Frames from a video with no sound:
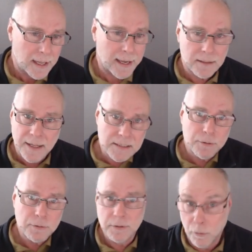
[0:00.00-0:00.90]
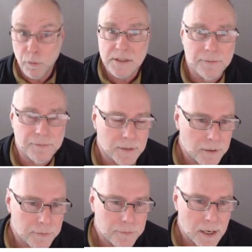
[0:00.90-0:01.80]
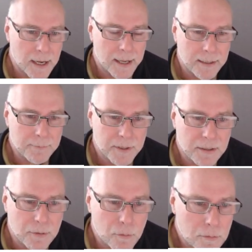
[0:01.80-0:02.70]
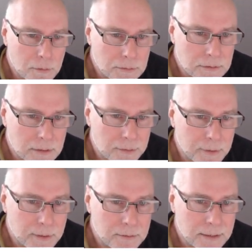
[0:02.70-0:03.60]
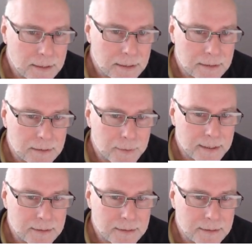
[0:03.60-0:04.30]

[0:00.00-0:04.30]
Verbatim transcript: and that's good also for low drag, but also if we look here we